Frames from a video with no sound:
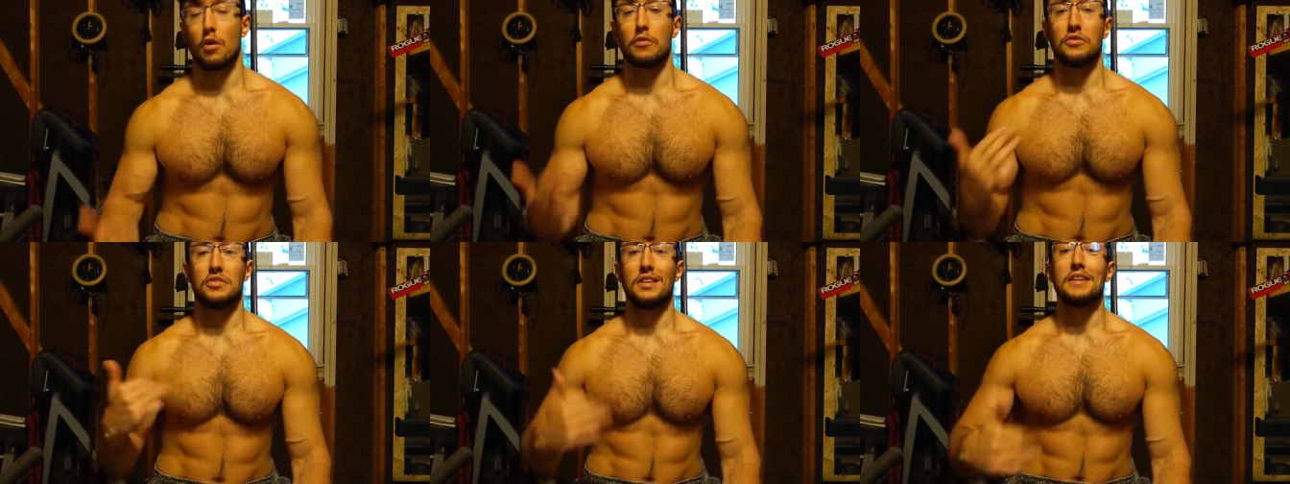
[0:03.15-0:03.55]

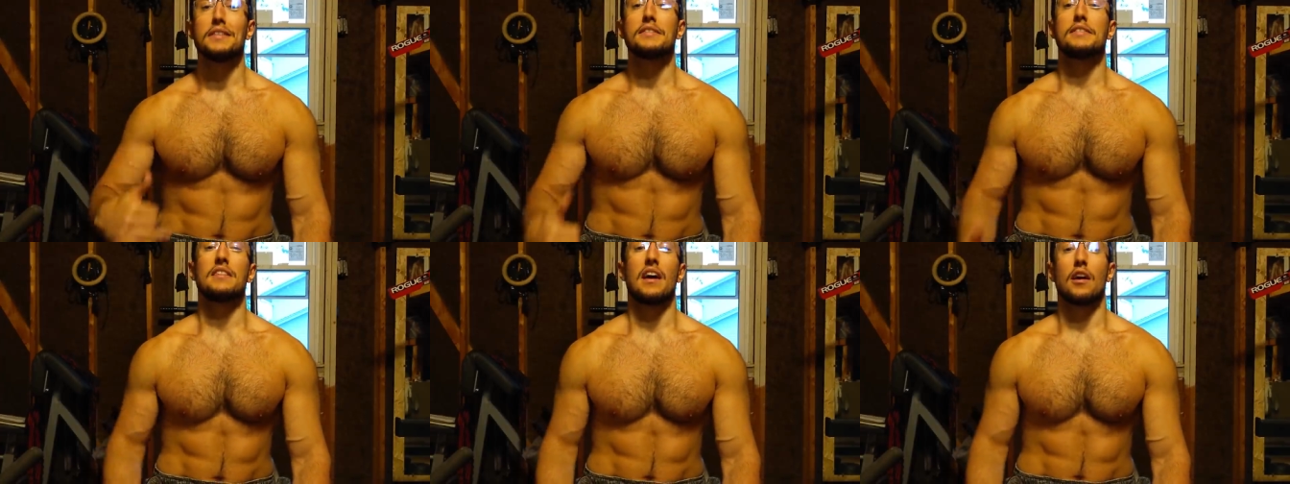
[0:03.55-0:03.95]
of
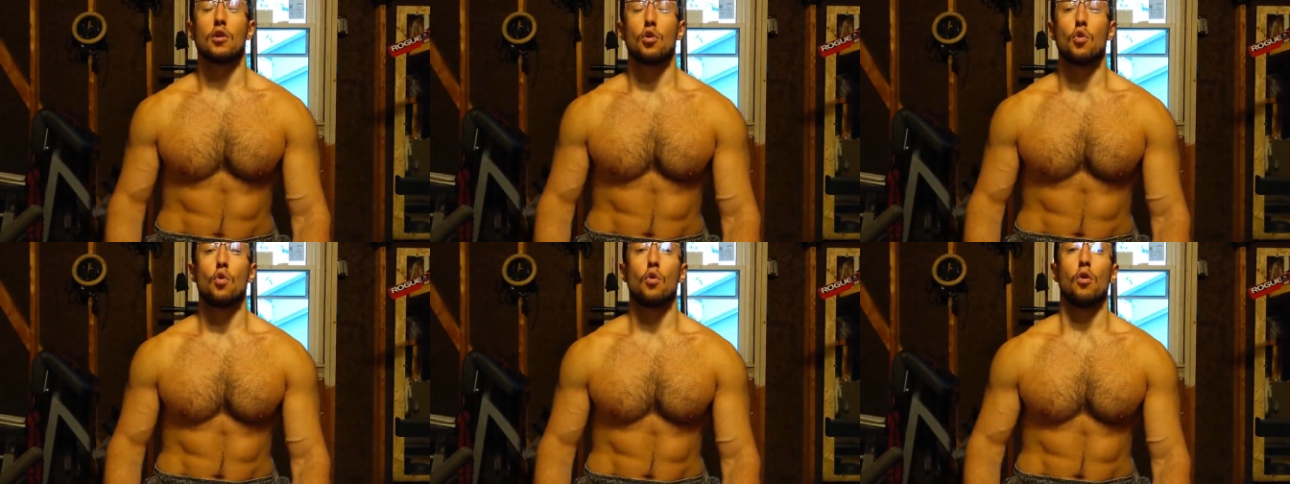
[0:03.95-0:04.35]
this
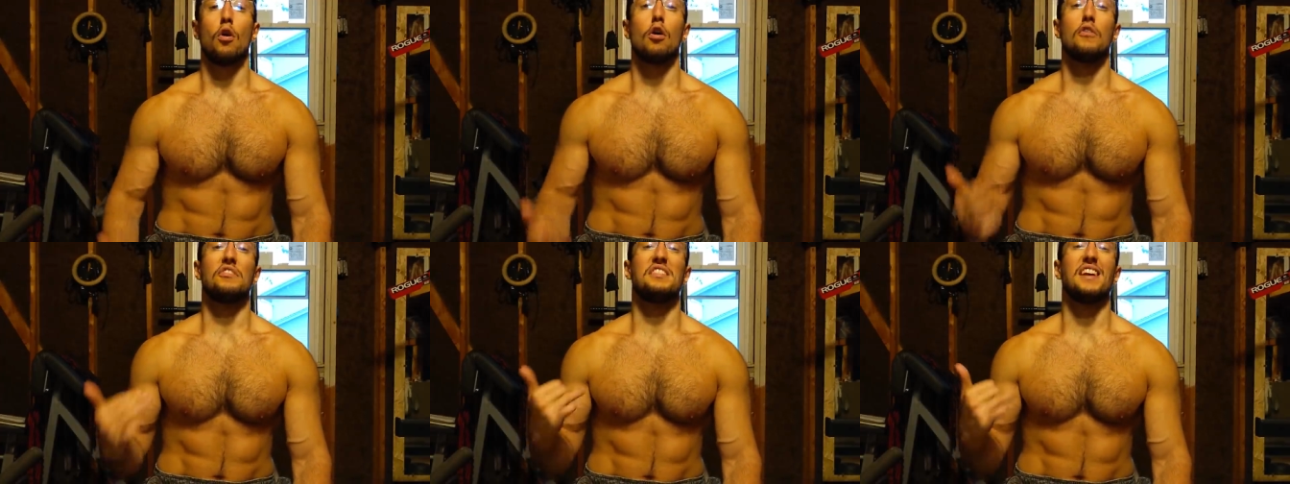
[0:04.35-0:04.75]
cycle
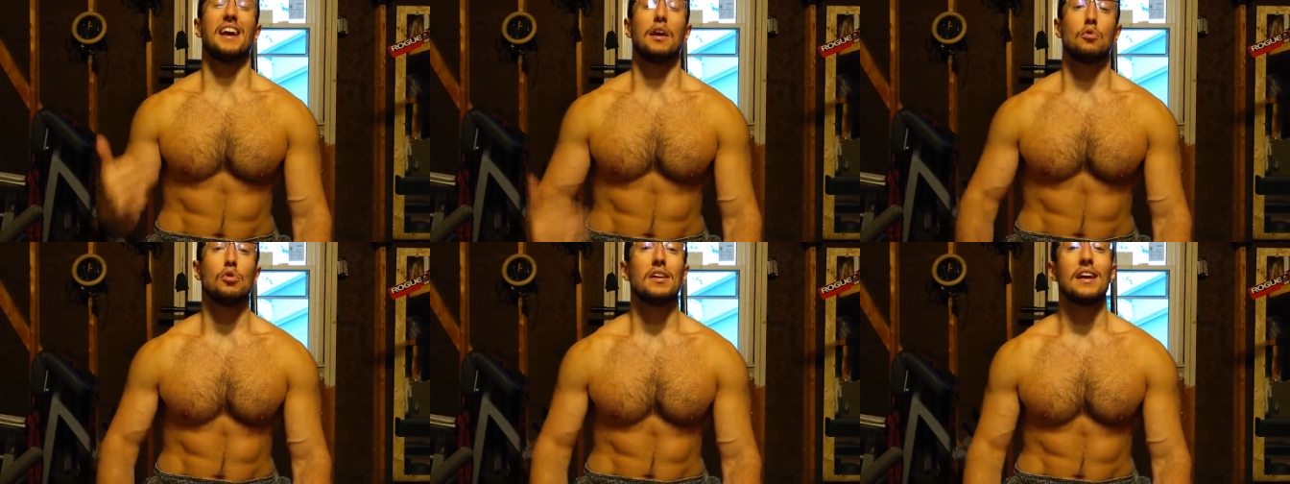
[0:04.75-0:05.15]
of the
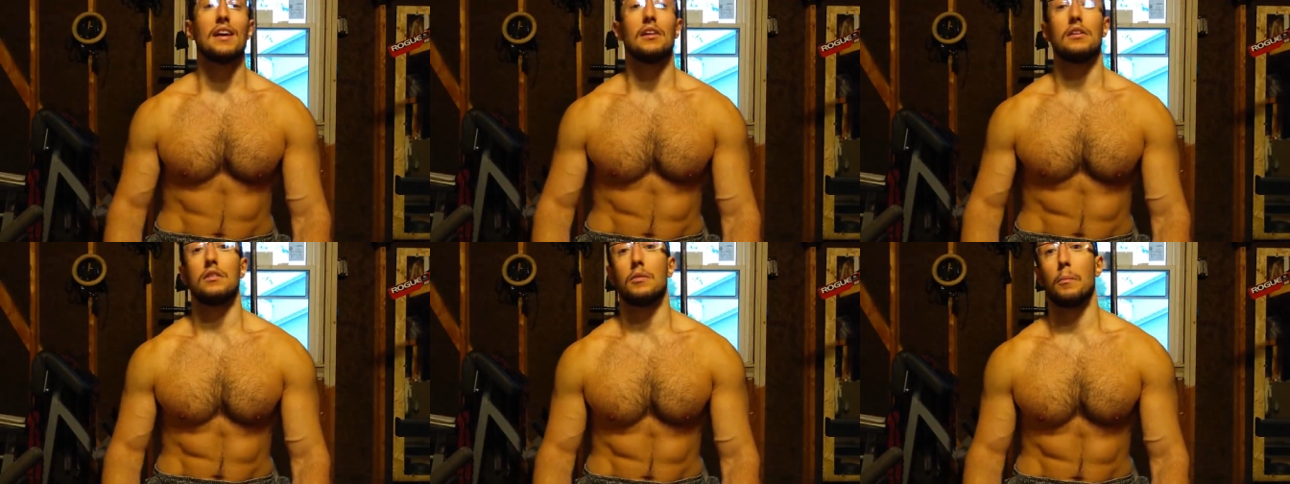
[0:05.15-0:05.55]

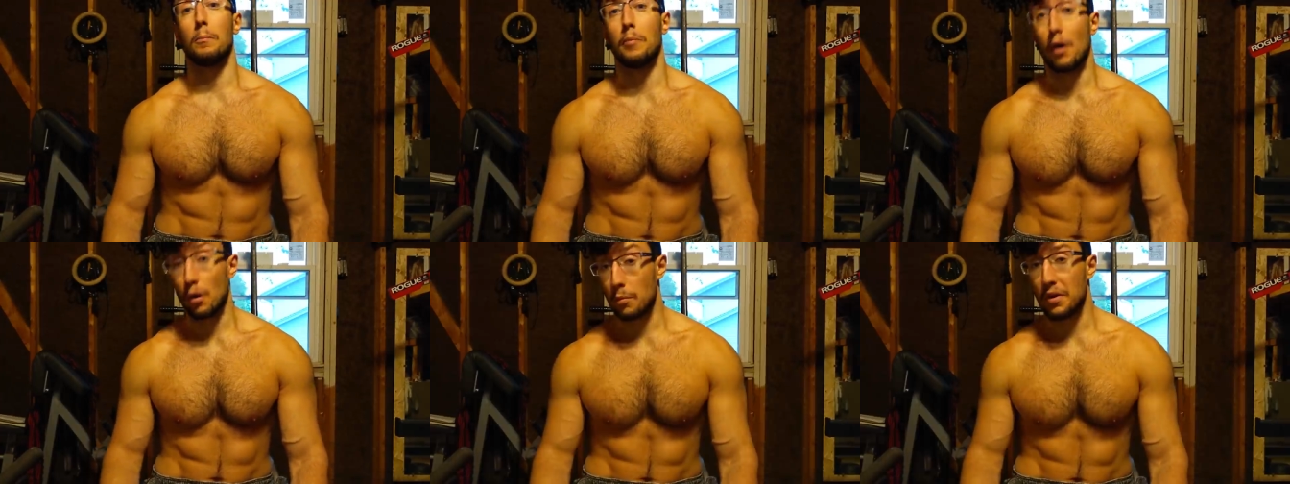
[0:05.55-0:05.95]

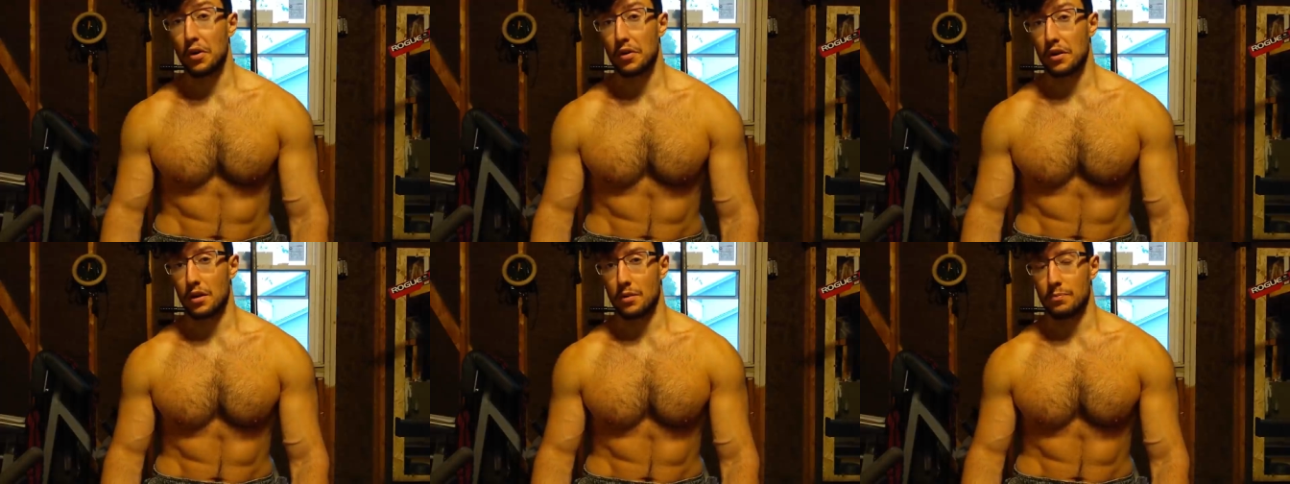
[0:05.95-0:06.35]
Educated
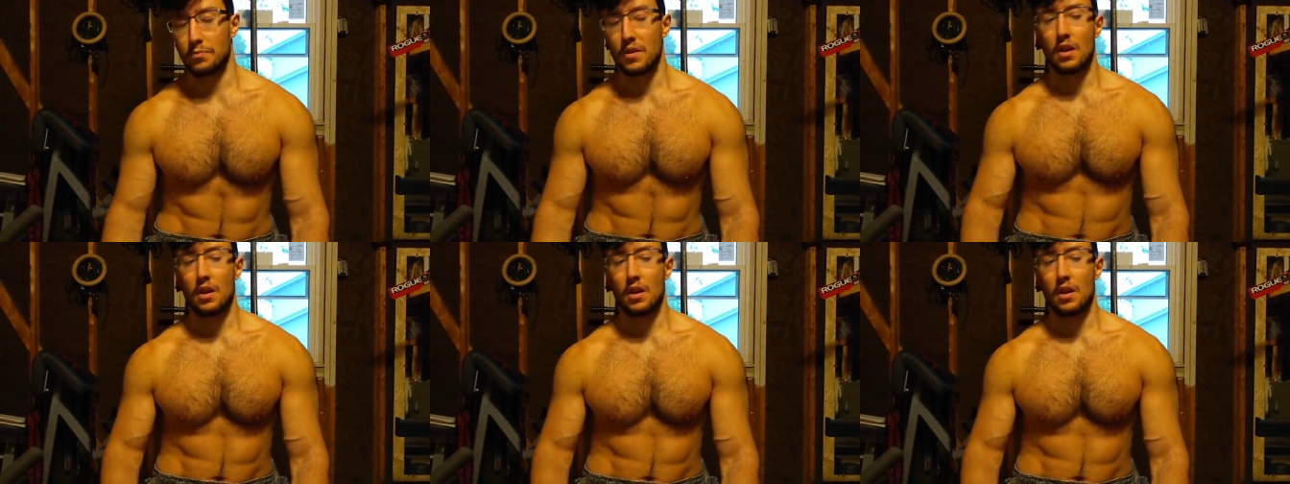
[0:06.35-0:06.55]
Barbarian.